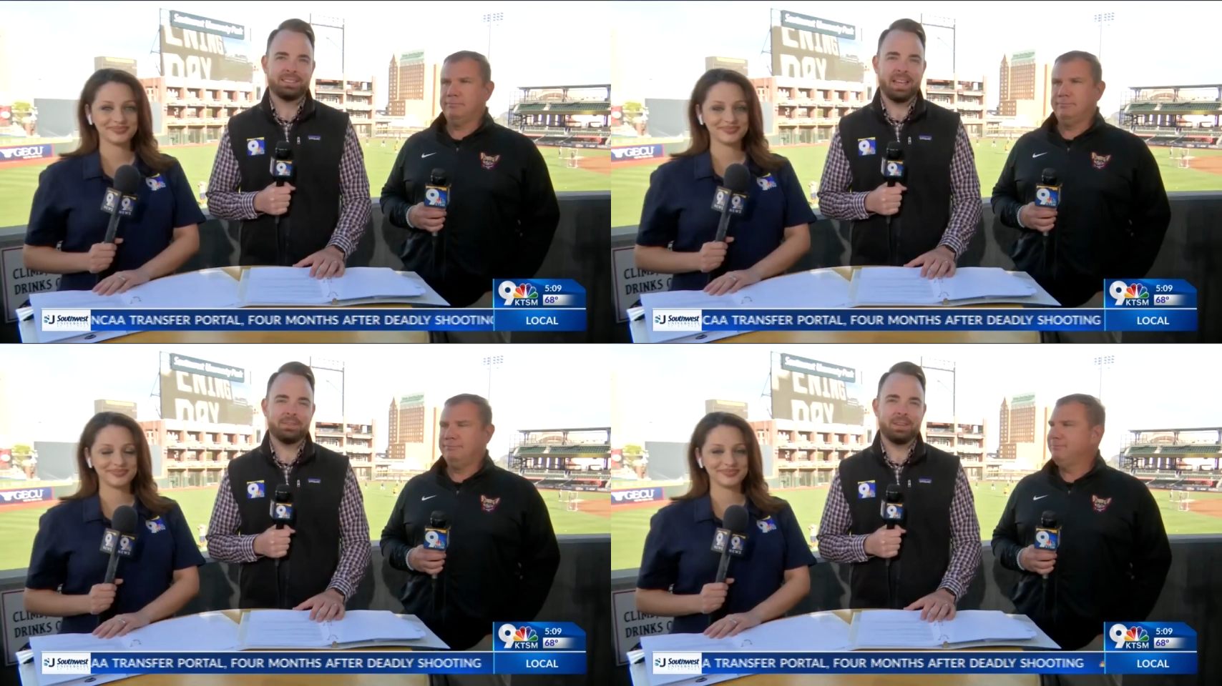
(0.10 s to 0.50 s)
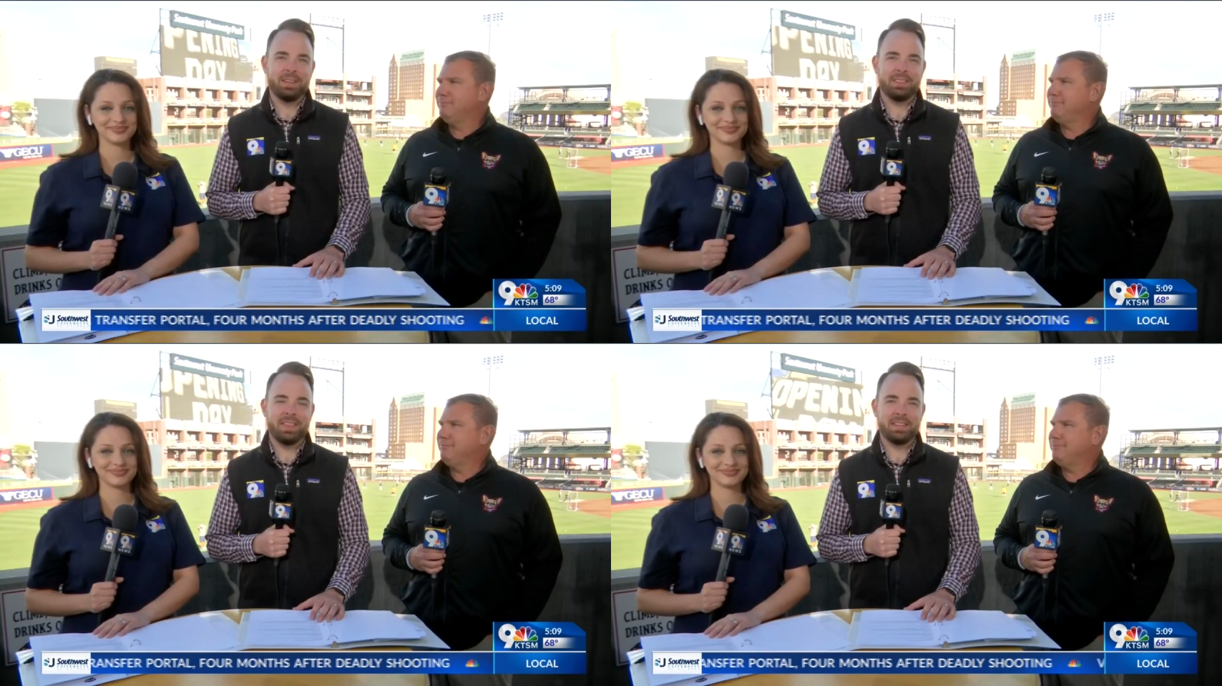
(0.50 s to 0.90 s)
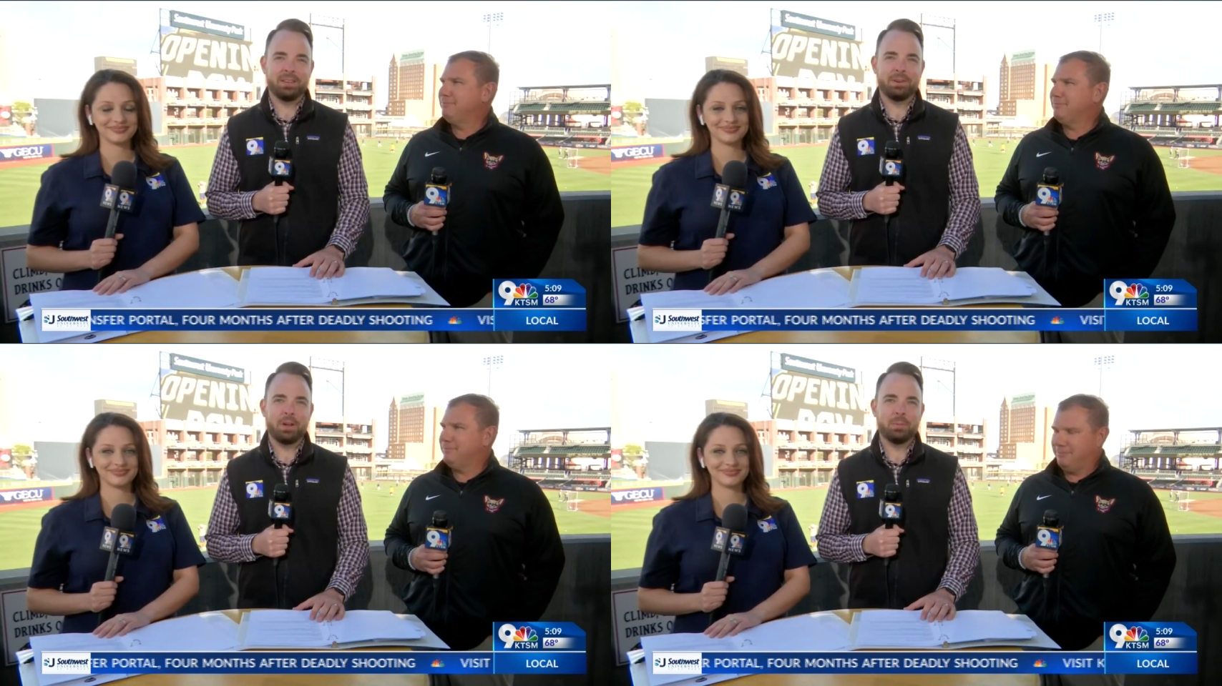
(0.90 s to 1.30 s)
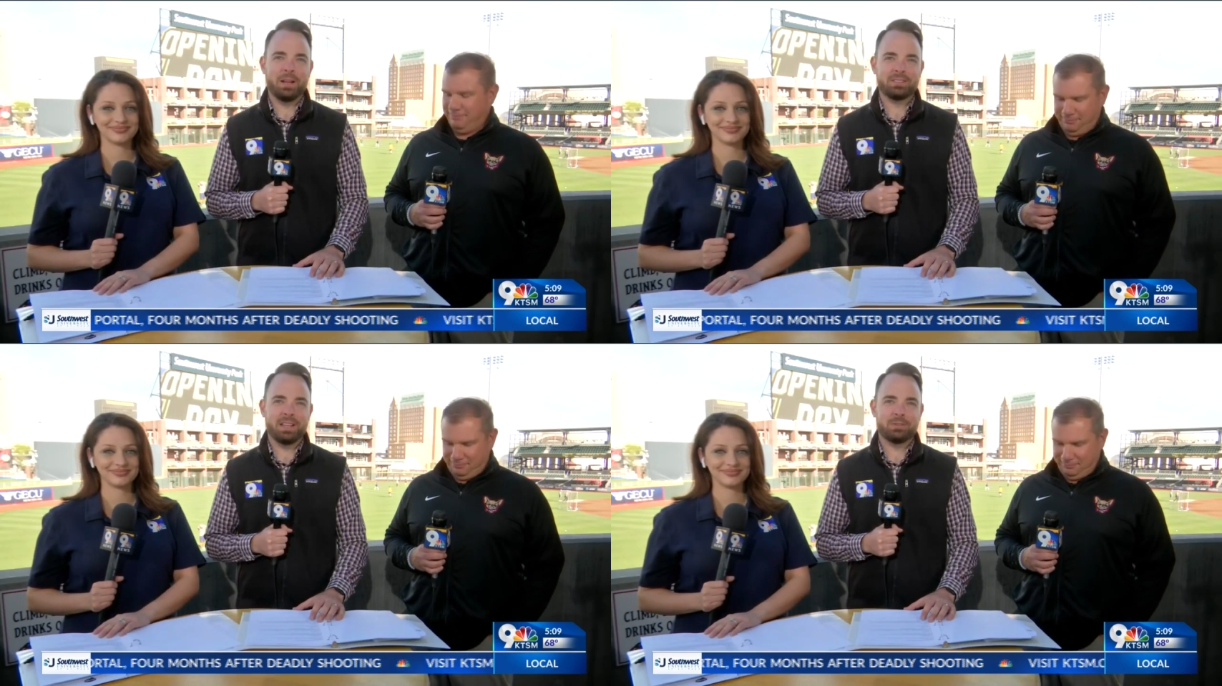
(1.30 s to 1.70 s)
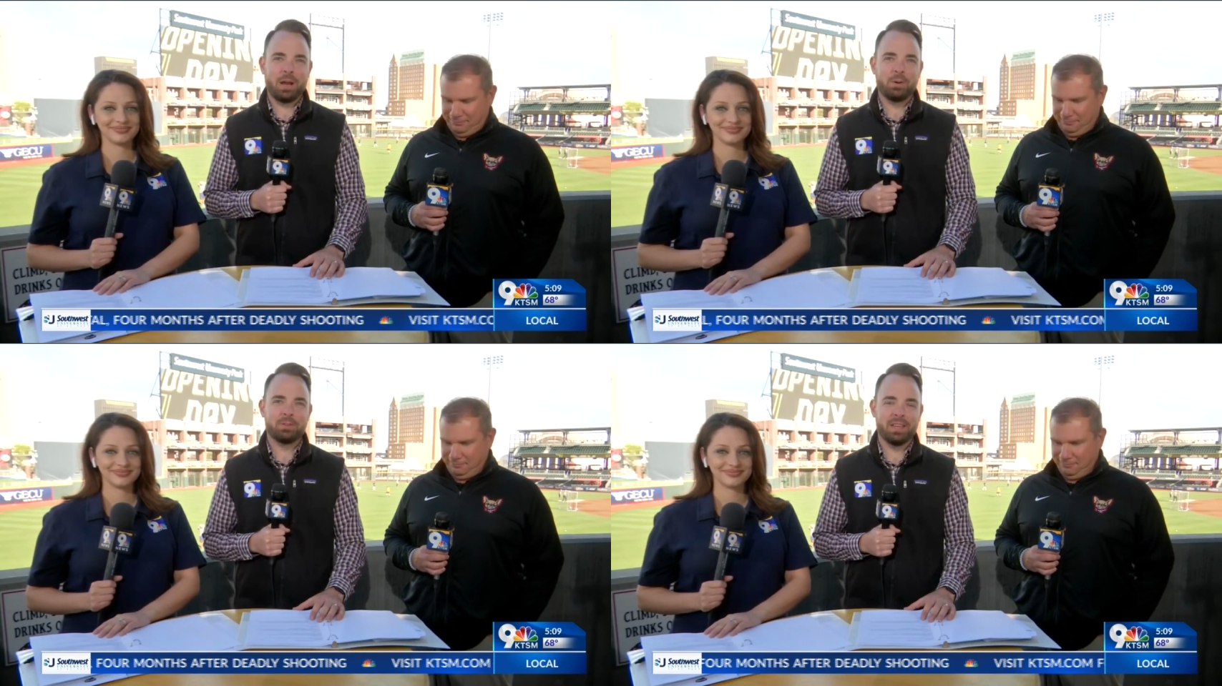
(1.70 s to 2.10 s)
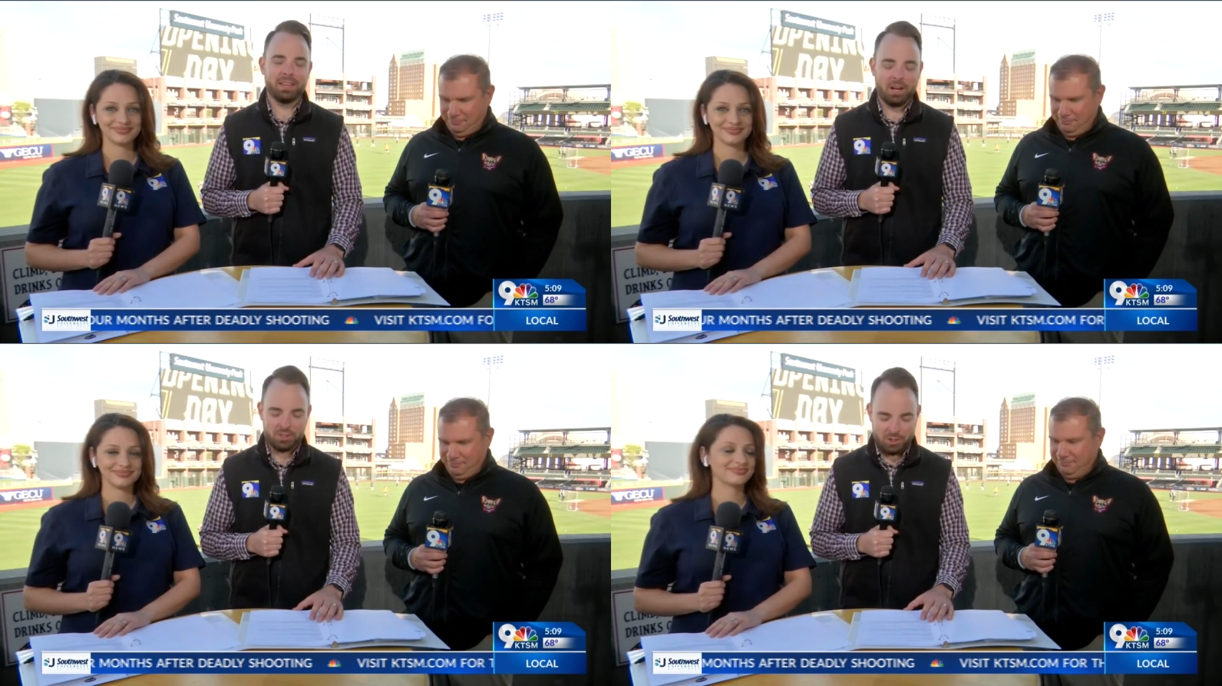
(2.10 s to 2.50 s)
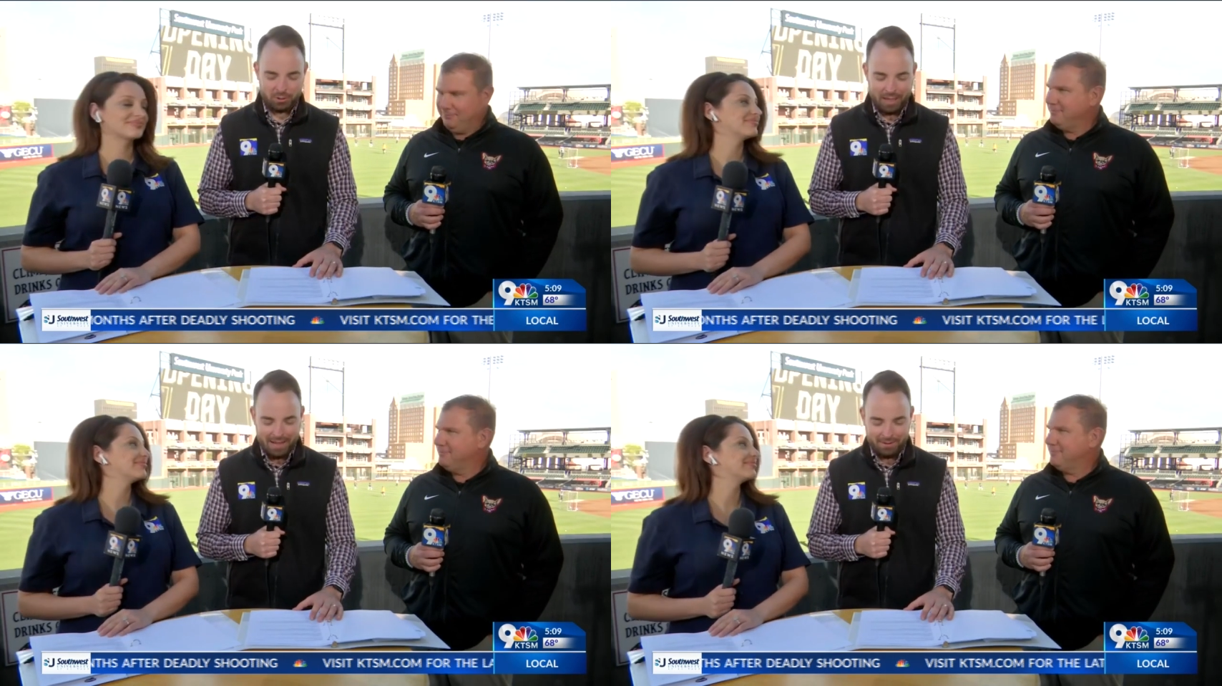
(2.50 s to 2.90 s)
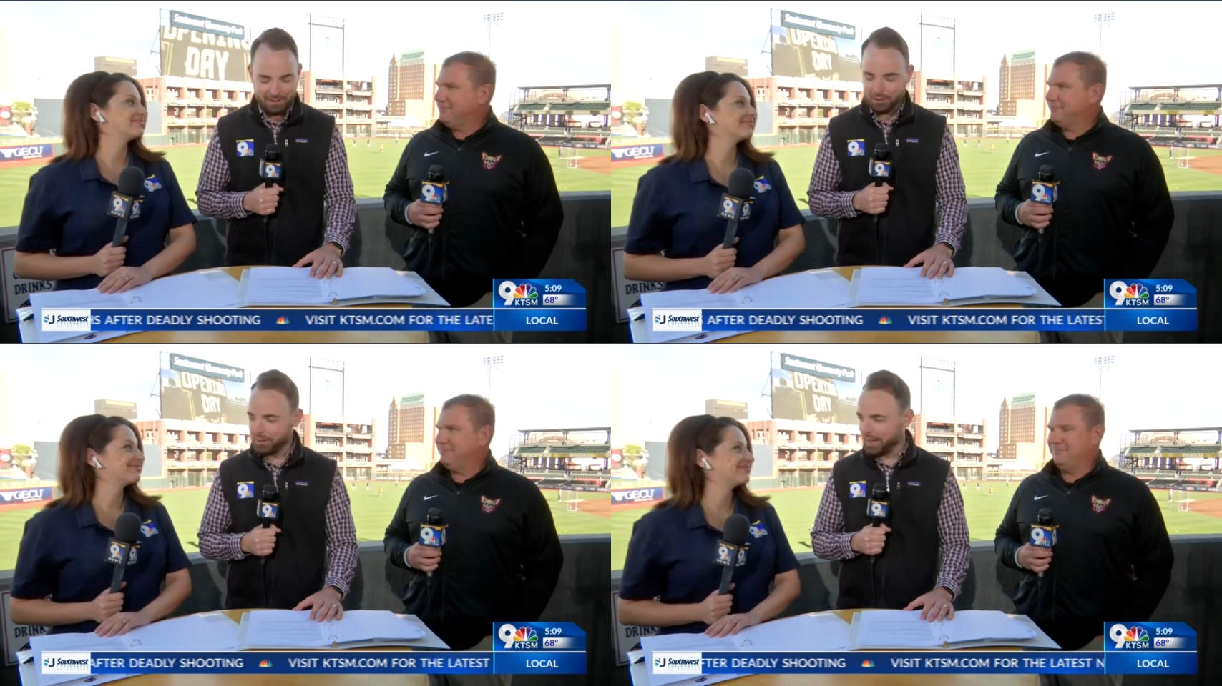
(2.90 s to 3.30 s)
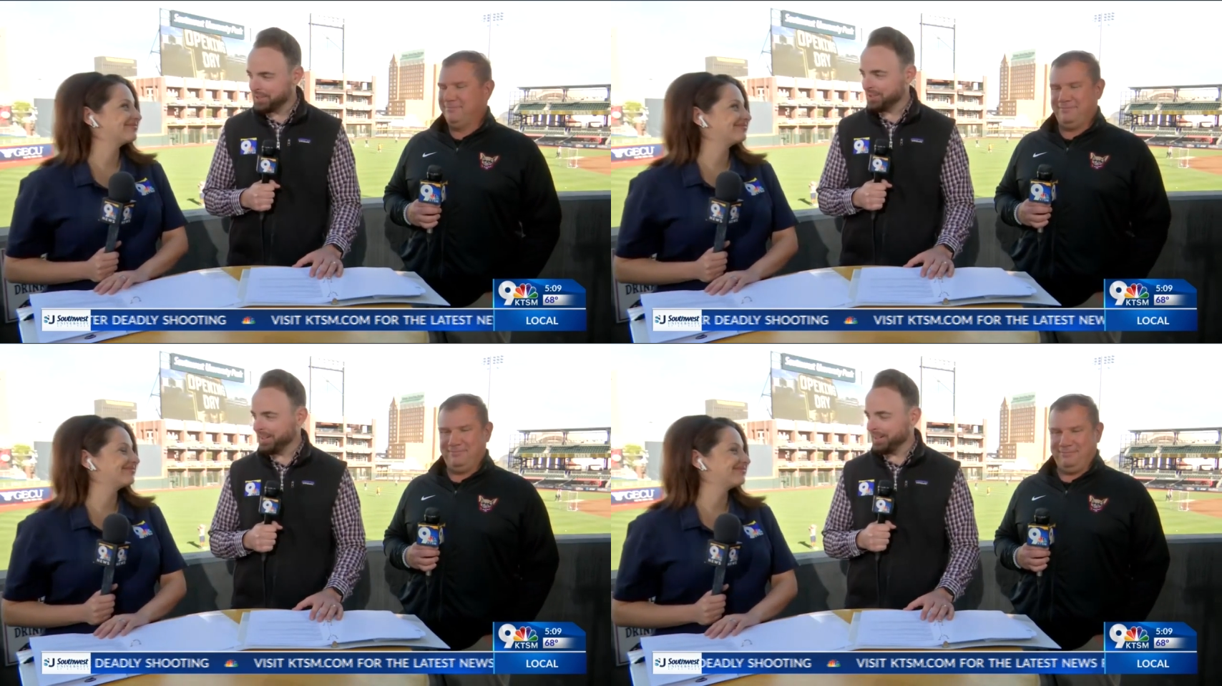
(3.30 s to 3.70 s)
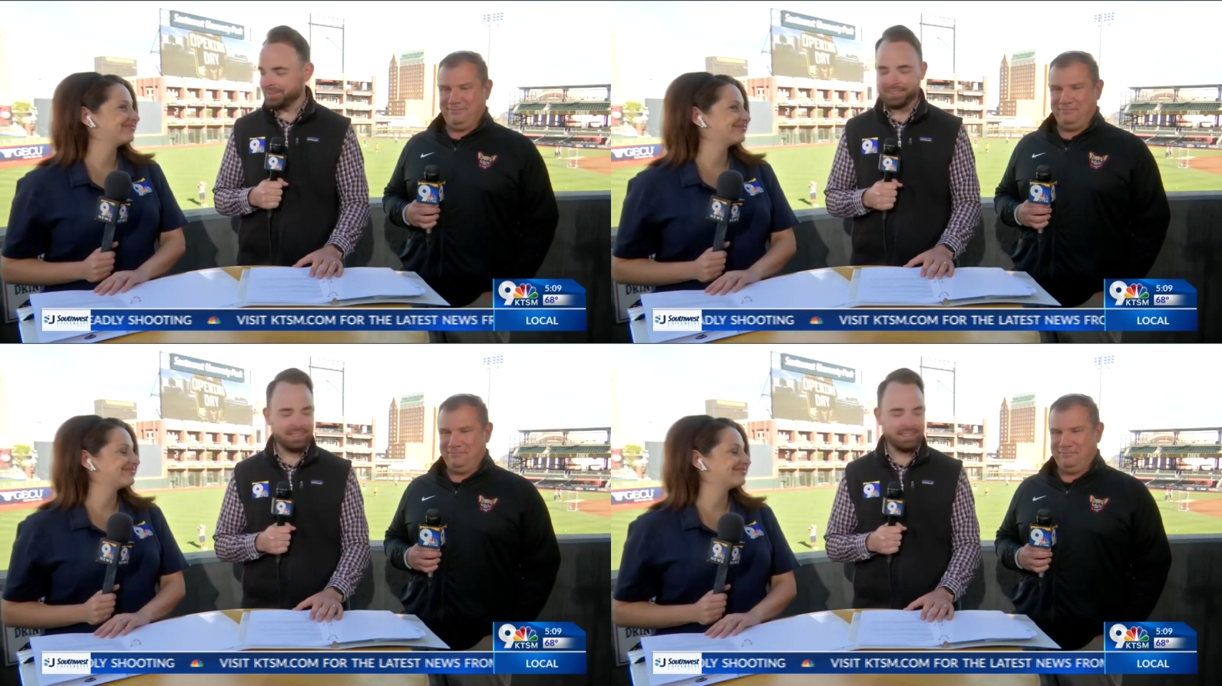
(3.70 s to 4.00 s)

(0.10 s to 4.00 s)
Speaker 1: Stephanie, thank you very much. That's right, we've taken our show live on location here to